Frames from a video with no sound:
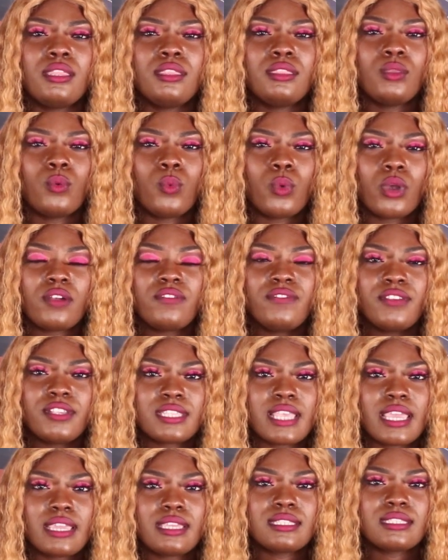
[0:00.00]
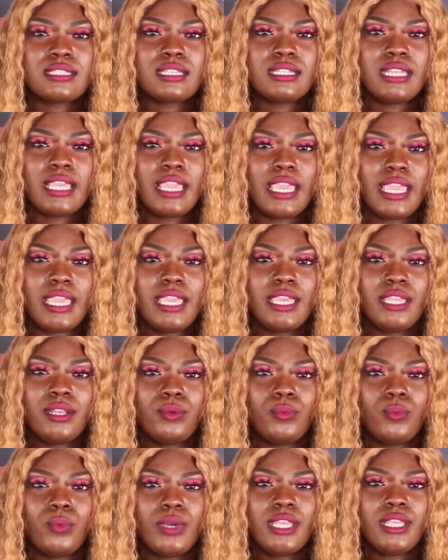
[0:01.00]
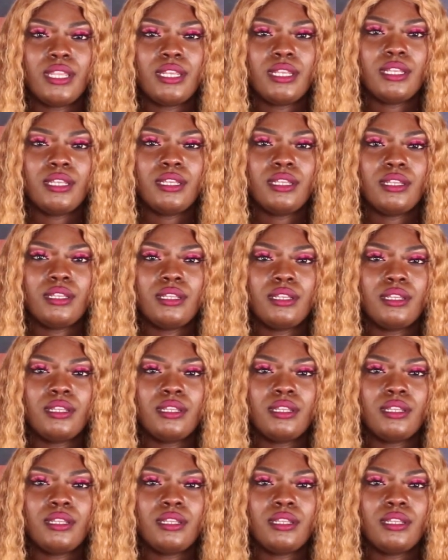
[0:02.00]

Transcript: the world feels like it's going to end when,